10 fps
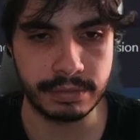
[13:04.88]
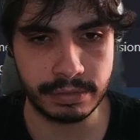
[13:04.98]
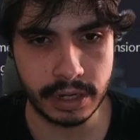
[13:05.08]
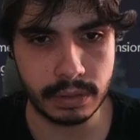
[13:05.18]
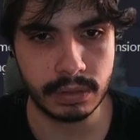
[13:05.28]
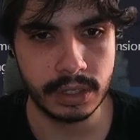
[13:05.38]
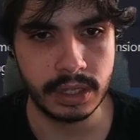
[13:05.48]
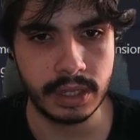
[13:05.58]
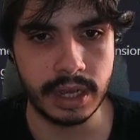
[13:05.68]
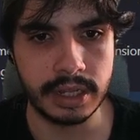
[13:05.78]
file,
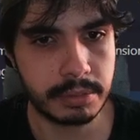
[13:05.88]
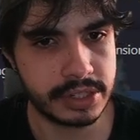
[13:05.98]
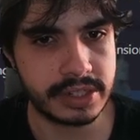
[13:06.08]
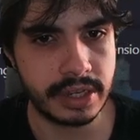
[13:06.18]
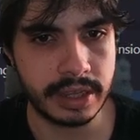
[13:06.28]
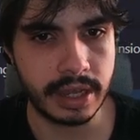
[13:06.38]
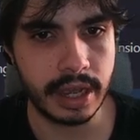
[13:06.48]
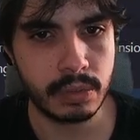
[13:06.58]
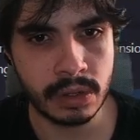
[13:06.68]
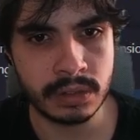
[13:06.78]
and I'm just saying that
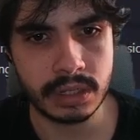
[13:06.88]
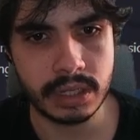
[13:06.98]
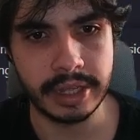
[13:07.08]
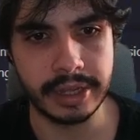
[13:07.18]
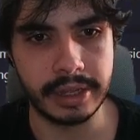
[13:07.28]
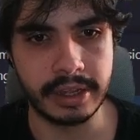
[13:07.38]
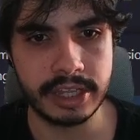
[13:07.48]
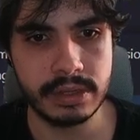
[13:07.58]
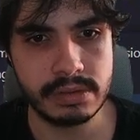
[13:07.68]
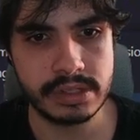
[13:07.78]
I want
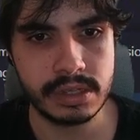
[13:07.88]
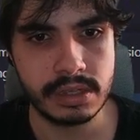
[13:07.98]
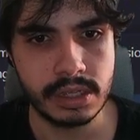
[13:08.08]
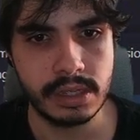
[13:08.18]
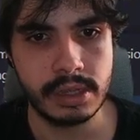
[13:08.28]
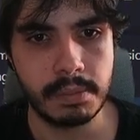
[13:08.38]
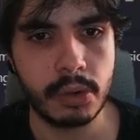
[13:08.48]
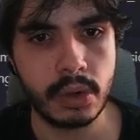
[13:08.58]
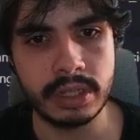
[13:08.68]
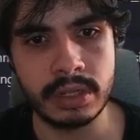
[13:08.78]
Qt
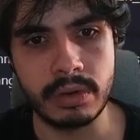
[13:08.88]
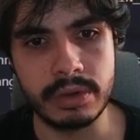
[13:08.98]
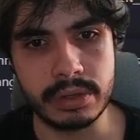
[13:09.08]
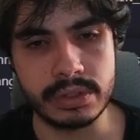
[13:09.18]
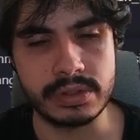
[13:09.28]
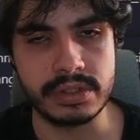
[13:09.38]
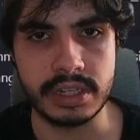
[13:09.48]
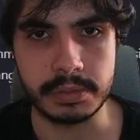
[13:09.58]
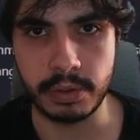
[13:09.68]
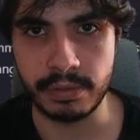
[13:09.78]
more than or equals to
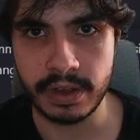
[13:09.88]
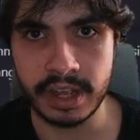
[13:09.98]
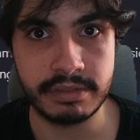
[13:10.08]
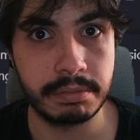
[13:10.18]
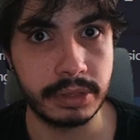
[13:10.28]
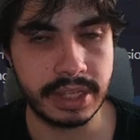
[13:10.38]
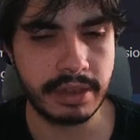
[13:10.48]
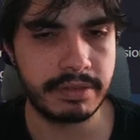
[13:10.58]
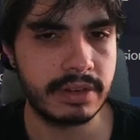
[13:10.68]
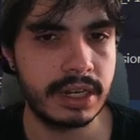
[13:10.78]
6.5, but
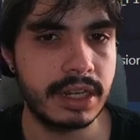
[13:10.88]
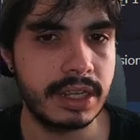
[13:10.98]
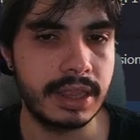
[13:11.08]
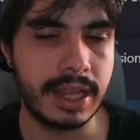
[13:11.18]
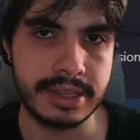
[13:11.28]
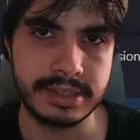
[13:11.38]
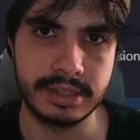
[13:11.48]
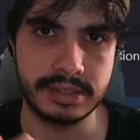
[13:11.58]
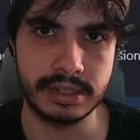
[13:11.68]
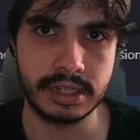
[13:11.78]
definitely less
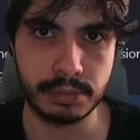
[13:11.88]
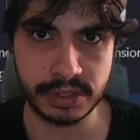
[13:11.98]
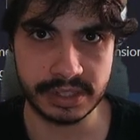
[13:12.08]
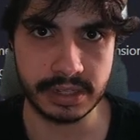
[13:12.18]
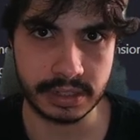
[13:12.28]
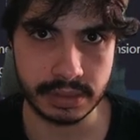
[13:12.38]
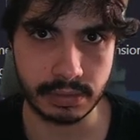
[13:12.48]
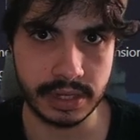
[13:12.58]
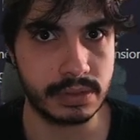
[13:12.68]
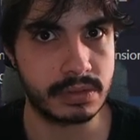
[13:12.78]
than 6.6,
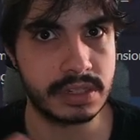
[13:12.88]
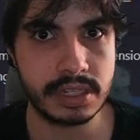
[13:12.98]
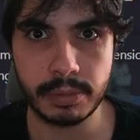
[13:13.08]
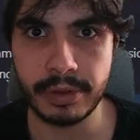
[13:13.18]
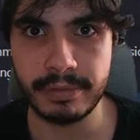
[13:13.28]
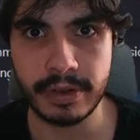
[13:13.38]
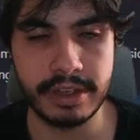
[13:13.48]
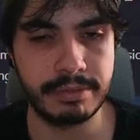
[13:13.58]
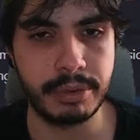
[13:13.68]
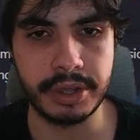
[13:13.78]
right? So
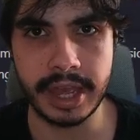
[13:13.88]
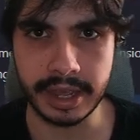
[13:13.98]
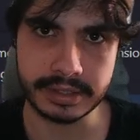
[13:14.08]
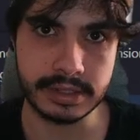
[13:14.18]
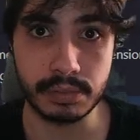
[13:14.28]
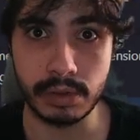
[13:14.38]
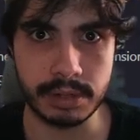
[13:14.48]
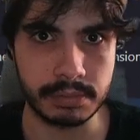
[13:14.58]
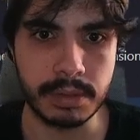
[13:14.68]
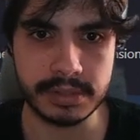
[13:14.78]
6.5.x is what
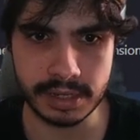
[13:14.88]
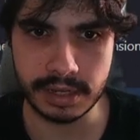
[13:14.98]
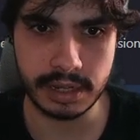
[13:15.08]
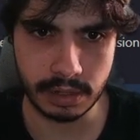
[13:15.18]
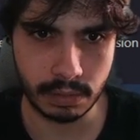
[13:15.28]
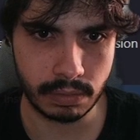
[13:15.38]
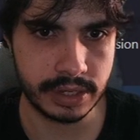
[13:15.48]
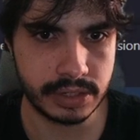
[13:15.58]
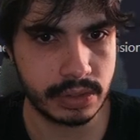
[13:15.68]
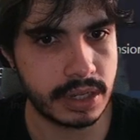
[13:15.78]
I'm saying here,
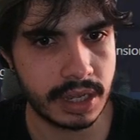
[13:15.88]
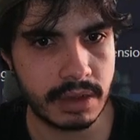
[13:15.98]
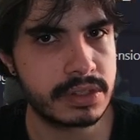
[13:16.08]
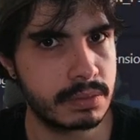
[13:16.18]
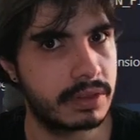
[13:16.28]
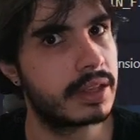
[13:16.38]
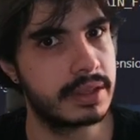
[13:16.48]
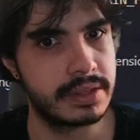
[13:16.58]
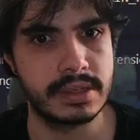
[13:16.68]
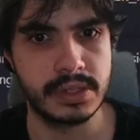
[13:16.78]
right? So you can have something like
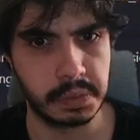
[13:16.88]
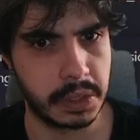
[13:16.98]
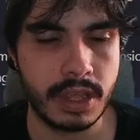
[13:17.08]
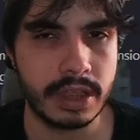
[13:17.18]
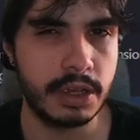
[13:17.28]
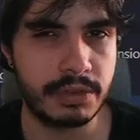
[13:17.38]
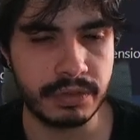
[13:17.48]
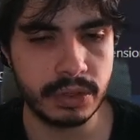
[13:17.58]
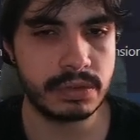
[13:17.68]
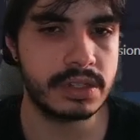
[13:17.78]
this as well. Now, if
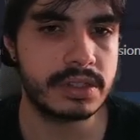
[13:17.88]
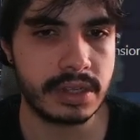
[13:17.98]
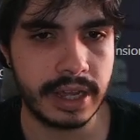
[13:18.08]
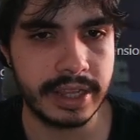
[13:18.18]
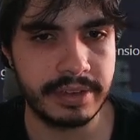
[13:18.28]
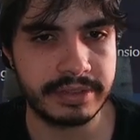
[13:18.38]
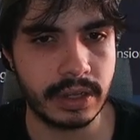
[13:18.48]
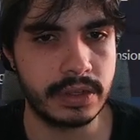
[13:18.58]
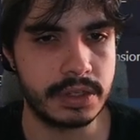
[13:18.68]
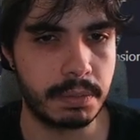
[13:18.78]
you've noticed, I left
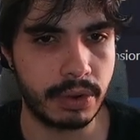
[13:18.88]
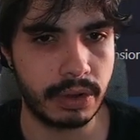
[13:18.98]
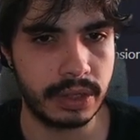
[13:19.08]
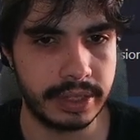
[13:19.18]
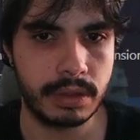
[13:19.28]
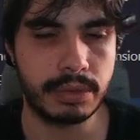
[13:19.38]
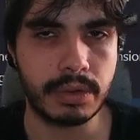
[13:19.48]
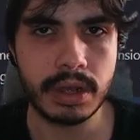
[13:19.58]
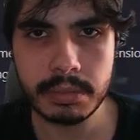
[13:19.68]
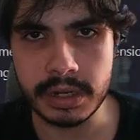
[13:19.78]
out this broadly
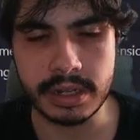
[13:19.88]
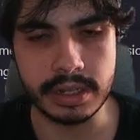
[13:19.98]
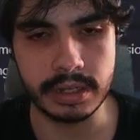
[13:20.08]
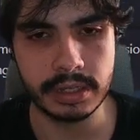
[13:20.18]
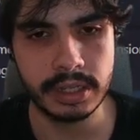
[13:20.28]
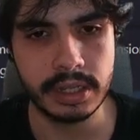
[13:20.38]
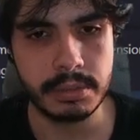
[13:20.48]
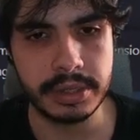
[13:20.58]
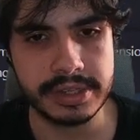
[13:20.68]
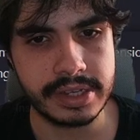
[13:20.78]
requirement here
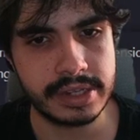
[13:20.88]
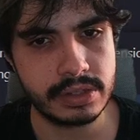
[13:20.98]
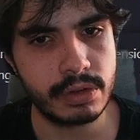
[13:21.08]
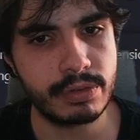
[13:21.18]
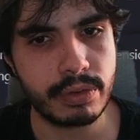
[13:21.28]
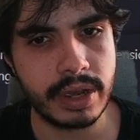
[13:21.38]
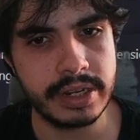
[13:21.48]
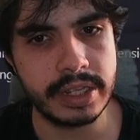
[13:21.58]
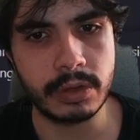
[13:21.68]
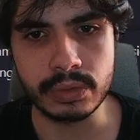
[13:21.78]
because it has an
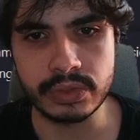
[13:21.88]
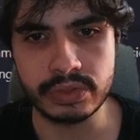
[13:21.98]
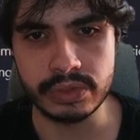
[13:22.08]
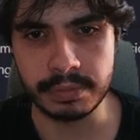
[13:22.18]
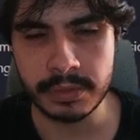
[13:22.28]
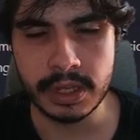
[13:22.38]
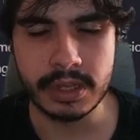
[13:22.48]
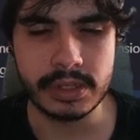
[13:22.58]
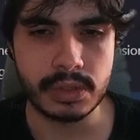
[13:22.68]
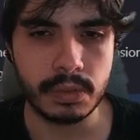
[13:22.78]
override equals true.
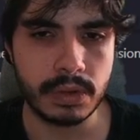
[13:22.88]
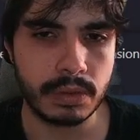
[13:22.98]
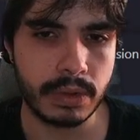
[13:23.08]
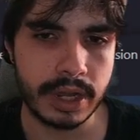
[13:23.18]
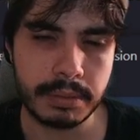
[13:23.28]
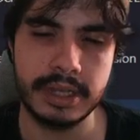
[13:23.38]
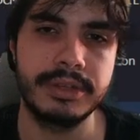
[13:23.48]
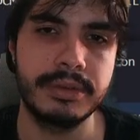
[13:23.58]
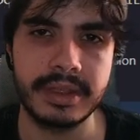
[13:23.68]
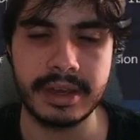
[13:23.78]
So why am I
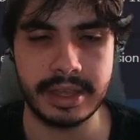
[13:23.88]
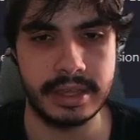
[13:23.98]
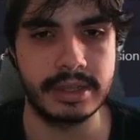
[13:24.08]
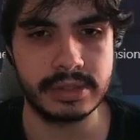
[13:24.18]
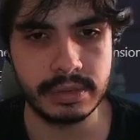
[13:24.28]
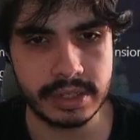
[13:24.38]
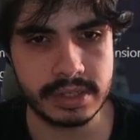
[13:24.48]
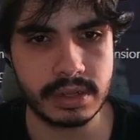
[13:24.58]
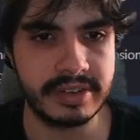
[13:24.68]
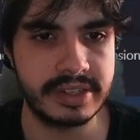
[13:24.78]
doing that here? So
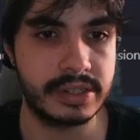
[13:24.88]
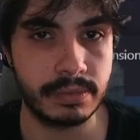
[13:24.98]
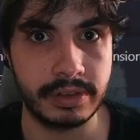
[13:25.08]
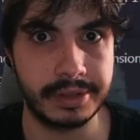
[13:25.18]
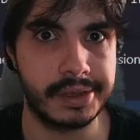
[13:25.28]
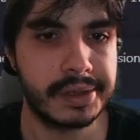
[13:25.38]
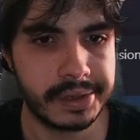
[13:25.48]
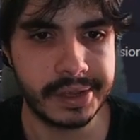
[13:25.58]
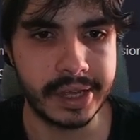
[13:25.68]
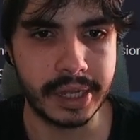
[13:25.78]
this is obviously something that
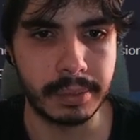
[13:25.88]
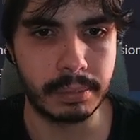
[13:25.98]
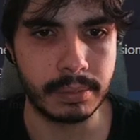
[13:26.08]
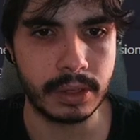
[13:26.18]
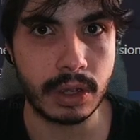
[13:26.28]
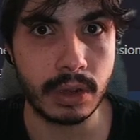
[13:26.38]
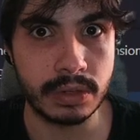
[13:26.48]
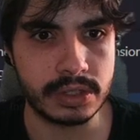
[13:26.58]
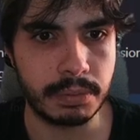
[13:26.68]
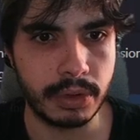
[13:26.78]

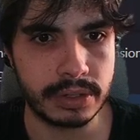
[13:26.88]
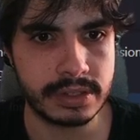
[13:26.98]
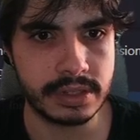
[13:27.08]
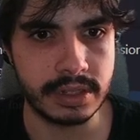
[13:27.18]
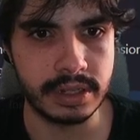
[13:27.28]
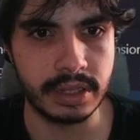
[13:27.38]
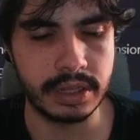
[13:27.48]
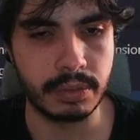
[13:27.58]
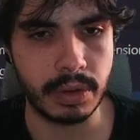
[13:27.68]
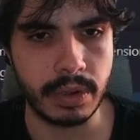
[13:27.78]
Conan supports
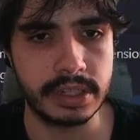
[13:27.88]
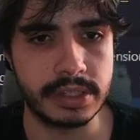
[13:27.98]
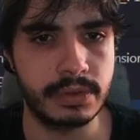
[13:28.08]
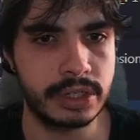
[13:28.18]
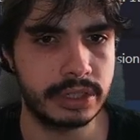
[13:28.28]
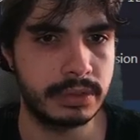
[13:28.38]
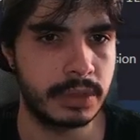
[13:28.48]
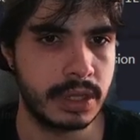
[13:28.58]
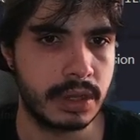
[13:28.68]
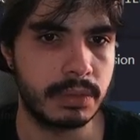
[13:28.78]
in the requires
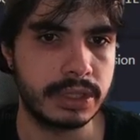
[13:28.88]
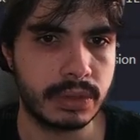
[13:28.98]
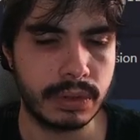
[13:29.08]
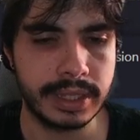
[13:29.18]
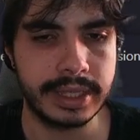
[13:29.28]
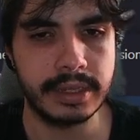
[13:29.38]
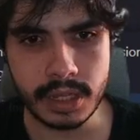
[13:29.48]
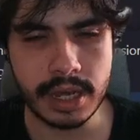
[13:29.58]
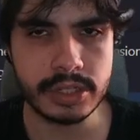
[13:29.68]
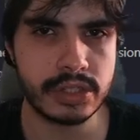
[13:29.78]
function when you call it
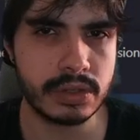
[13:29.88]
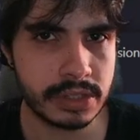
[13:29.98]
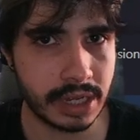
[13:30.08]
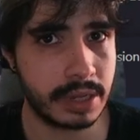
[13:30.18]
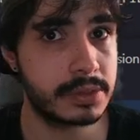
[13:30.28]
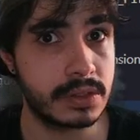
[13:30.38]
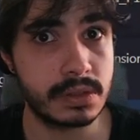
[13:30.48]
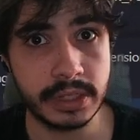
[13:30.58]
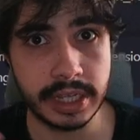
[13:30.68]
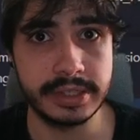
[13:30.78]
here. And sometimes, in
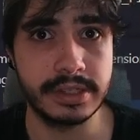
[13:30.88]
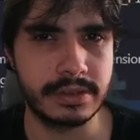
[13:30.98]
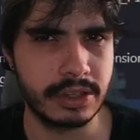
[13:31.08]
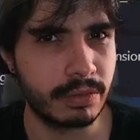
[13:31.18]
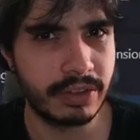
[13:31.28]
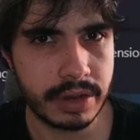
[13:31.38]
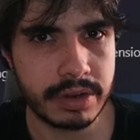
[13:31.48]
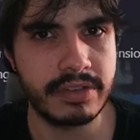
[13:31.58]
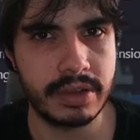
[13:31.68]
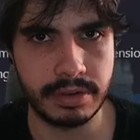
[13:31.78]
some cases,
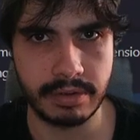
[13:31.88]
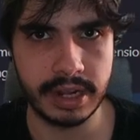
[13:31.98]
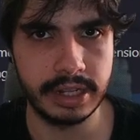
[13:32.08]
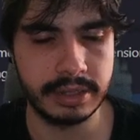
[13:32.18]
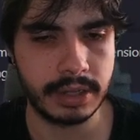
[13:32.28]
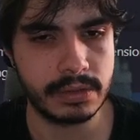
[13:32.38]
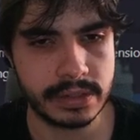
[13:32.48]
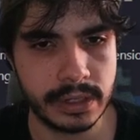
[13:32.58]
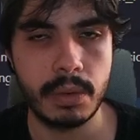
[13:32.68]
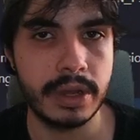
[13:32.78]
very, very rarely, I would
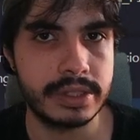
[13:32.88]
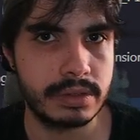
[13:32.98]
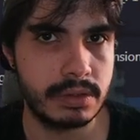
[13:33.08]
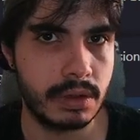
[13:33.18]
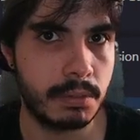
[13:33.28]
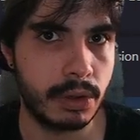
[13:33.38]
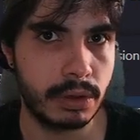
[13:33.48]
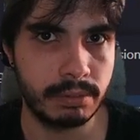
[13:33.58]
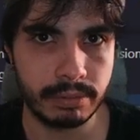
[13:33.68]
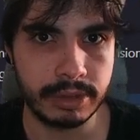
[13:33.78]
say, where two or
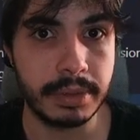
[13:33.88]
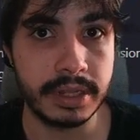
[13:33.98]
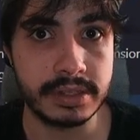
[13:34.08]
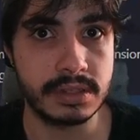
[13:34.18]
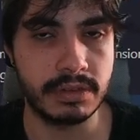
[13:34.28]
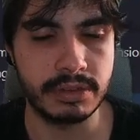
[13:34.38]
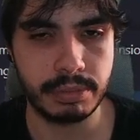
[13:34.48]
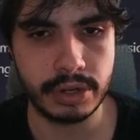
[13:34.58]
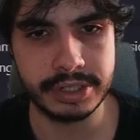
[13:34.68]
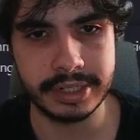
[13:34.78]
more dependencies of your
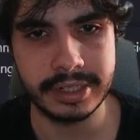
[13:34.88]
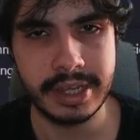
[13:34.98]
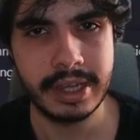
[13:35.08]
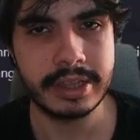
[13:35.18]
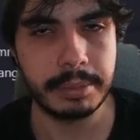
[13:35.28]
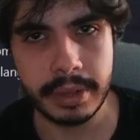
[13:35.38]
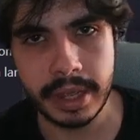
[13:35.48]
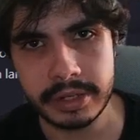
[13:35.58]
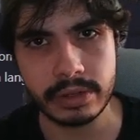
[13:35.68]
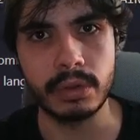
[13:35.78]
project
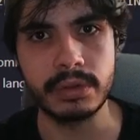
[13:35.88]
depend on